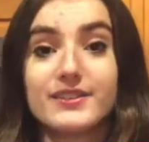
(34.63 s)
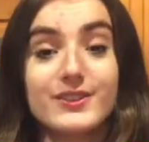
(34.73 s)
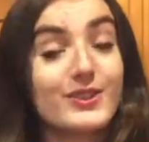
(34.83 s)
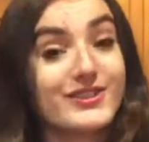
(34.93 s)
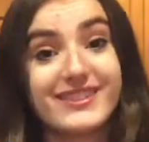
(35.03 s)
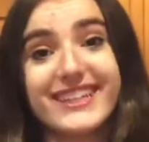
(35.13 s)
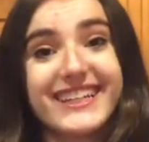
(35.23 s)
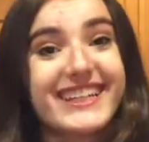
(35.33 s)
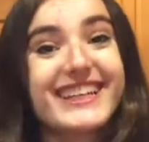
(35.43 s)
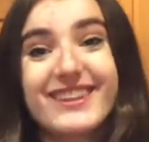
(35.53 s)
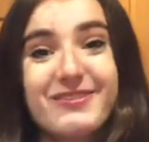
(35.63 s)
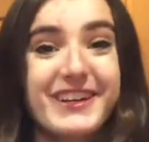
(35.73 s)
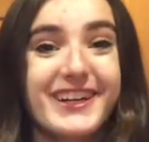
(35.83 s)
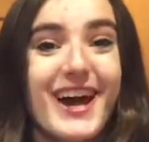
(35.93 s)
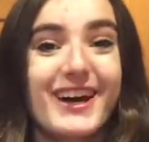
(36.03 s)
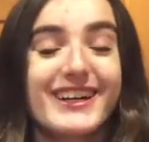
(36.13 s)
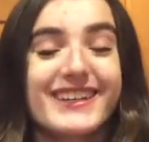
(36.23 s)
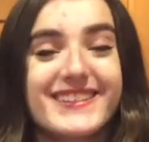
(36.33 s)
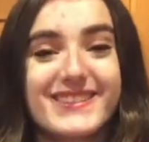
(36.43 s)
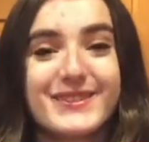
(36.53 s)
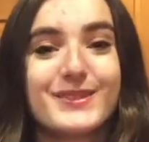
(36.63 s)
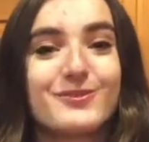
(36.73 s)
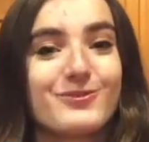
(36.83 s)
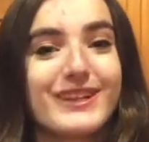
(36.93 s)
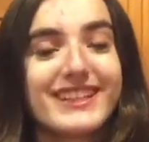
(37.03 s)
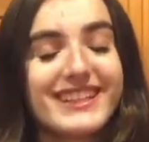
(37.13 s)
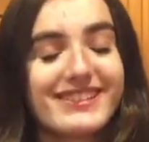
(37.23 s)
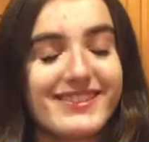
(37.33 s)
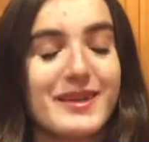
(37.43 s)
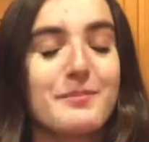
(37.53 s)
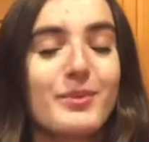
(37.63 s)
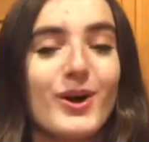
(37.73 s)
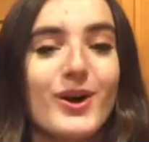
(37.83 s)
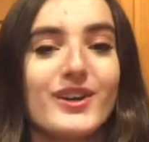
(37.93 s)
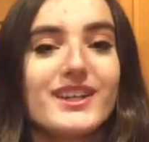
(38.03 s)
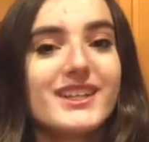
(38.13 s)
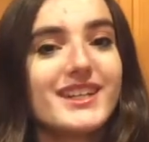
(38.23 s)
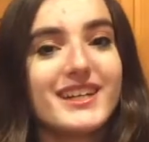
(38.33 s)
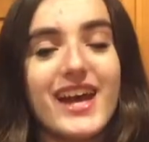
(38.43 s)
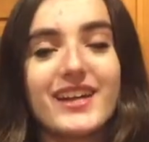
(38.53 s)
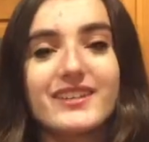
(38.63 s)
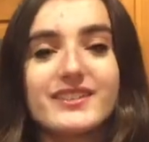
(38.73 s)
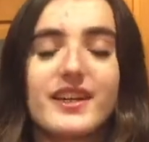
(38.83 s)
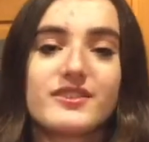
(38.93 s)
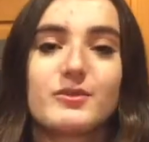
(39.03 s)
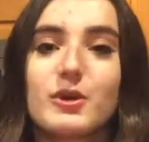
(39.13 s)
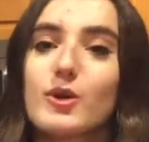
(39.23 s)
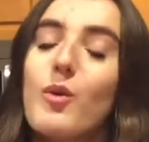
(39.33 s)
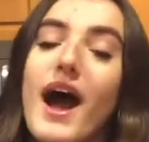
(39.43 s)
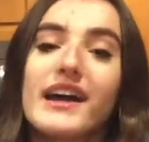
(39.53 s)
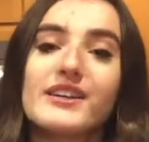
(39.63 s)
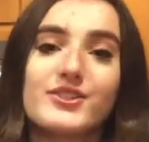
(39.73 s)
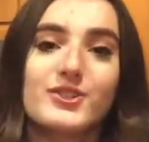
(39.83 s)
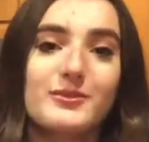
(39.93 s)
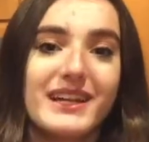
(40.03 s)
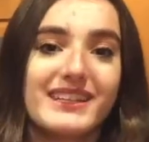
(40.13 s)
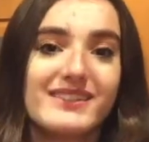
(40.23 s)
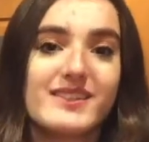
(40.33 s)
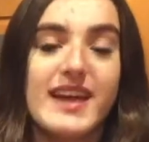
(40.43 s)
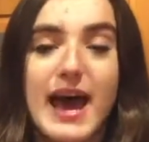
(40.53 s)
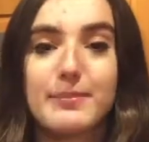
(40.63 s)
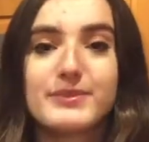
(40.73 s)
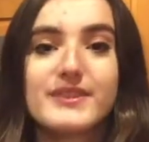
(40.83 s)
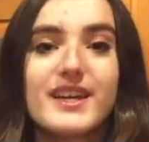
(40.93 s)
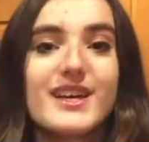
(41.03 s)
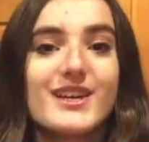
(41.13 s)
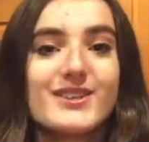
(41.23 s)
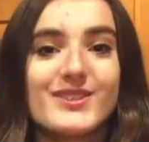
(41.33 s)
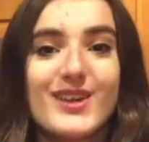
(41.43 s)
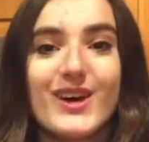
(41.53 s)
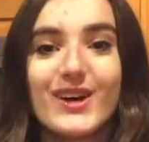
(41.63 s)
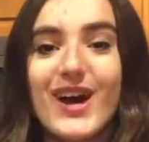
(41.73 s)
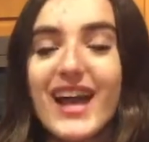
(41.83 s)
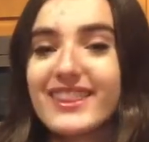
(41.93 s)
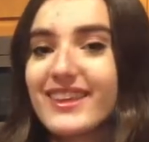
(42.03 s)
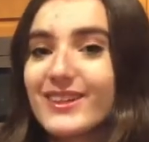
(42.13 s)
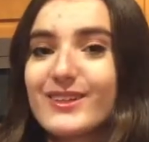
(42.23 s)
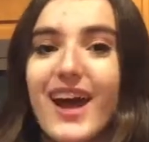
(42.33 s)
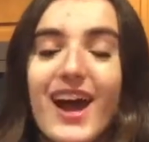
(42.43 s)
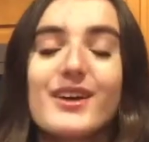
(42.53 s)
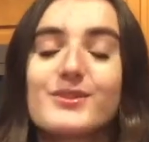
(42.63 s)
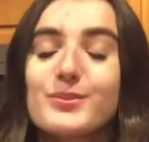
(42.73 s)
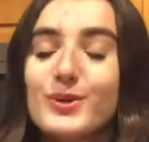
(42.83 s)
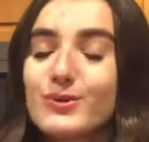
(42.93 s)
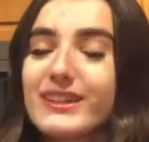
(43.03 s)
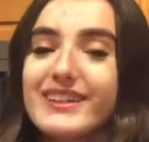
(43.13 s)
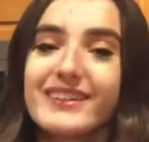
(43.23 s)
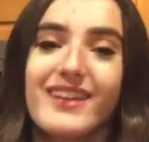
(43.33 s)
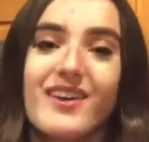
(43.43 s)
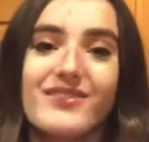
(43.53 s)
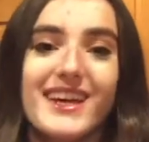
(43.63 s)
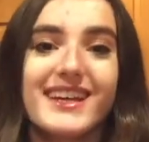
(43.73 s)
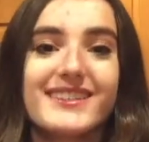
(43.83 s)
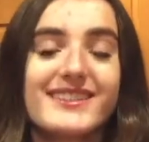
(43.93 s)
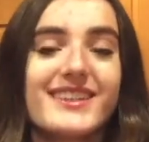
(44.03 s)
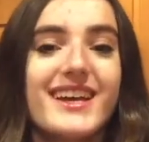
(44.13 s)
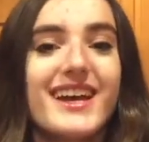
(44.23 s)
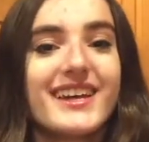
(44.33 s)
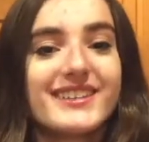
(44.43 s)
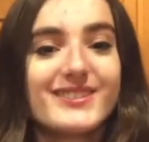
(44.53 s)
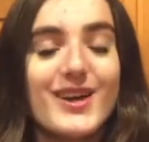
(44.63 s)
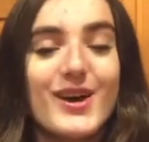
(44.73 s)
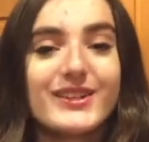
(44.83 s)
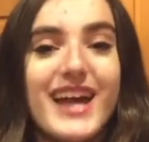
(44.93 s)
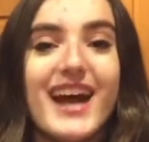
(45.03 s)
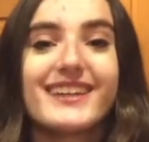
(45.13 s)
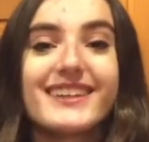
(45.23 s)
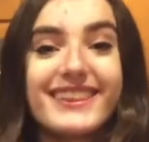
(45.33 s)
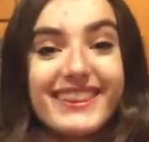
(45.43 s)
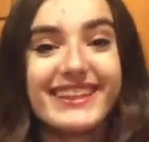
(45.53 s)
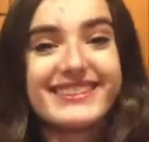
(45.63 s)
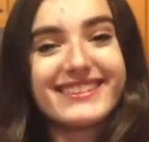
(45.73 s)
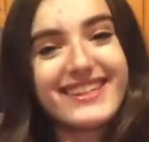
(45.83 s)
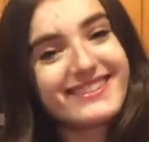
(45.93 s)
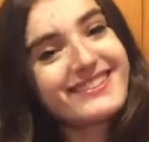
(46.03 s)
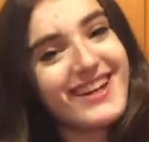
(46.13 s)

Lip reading: You'll see in the video, it's really simple and it doesn't require too many steps, so I think you guys will really love this. So yeah, let's get